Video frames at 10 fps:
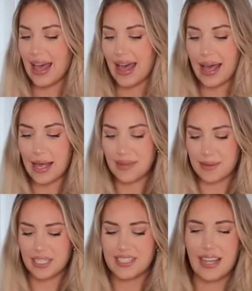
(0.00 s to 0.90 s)

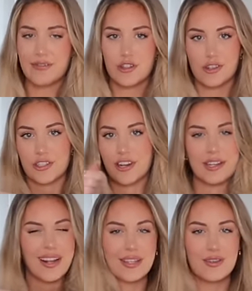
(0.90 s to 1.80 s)
and because they have a
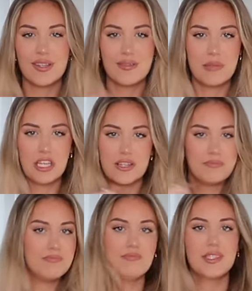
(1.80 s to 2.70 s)
drawstring, like you
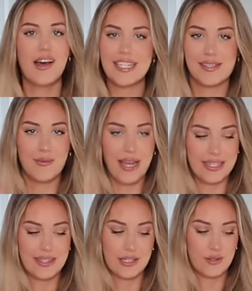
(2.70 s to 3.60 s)
can tighten the
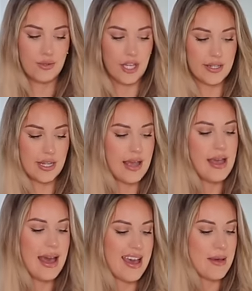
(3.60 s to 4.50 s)
waist. It's all good.
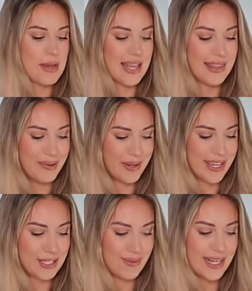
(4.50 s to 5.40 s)
And they
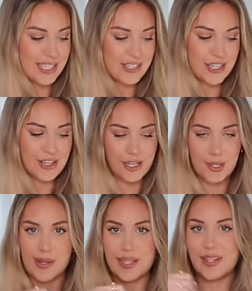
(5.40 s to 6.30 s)
were
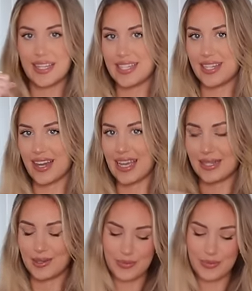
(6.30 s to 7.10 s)
$22.99.